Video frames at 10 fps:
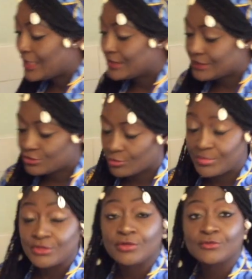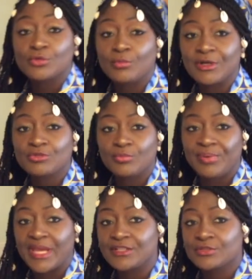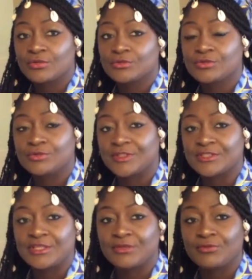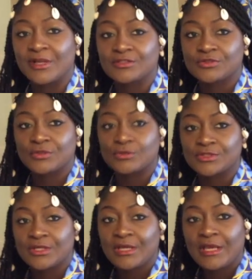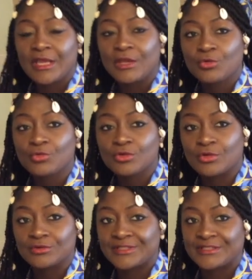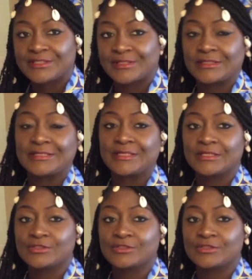a little bit of tomato paste, so to just give that sauce a good consistency.